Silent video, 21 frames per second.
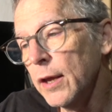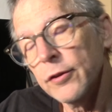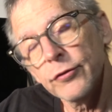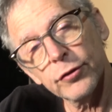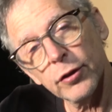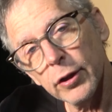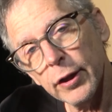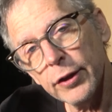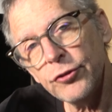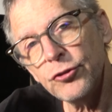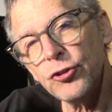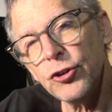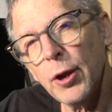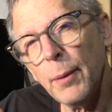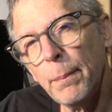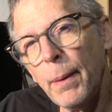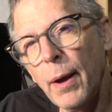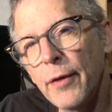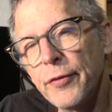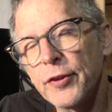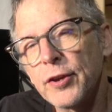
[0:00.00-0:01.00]
So let's
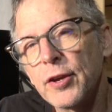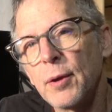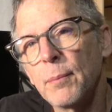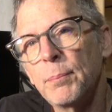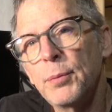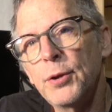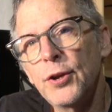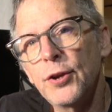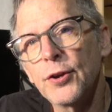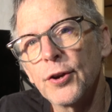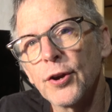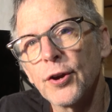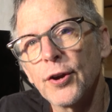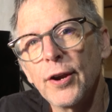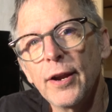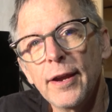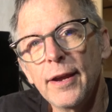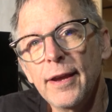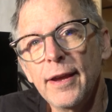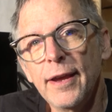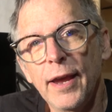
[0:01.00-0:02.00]
jump on the computer
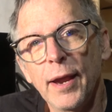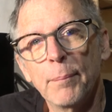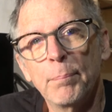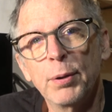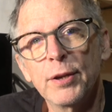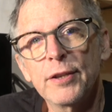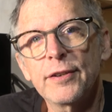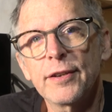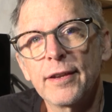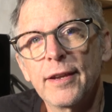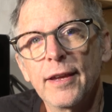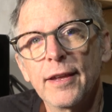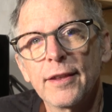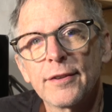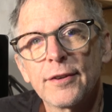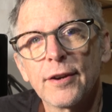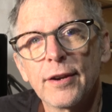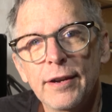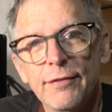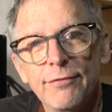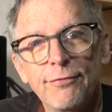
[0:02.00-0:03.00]
and put
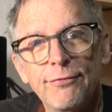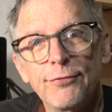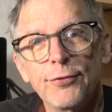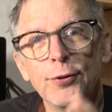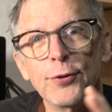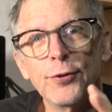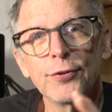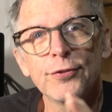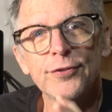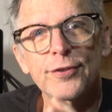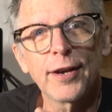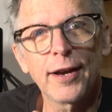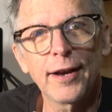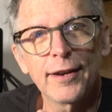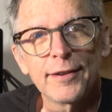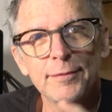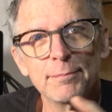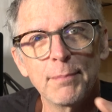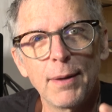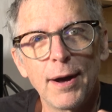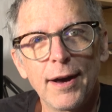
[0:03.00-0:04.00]
together a
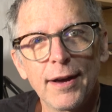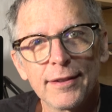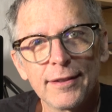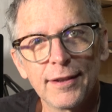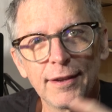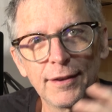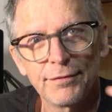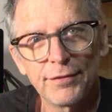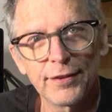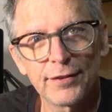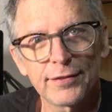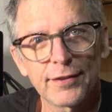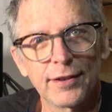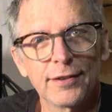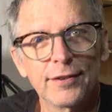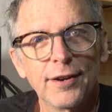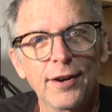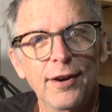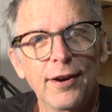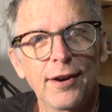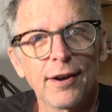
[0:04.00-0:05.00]
full-size model of this
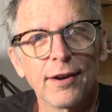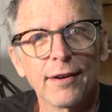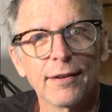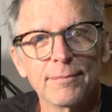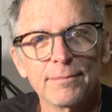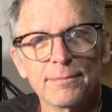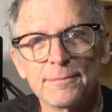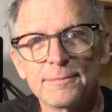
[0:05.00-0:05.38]
guitar.